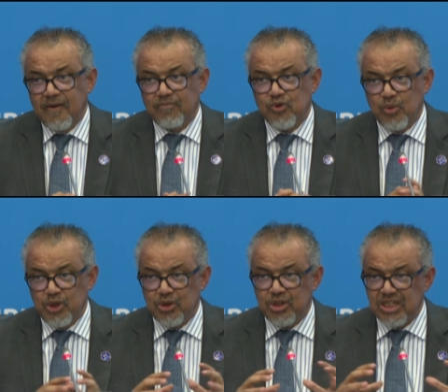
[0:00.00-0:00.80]
So we
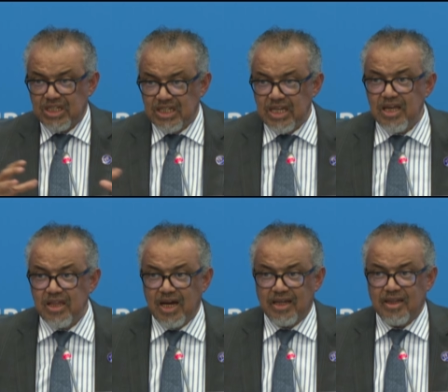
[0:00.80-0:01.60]
should see
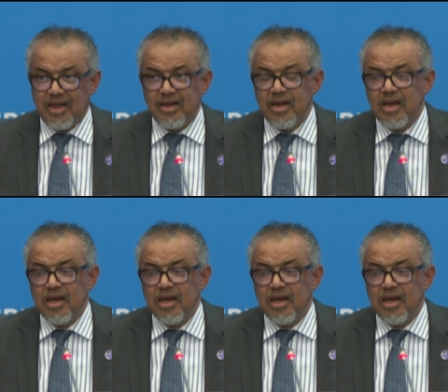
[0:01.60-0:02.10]
that. And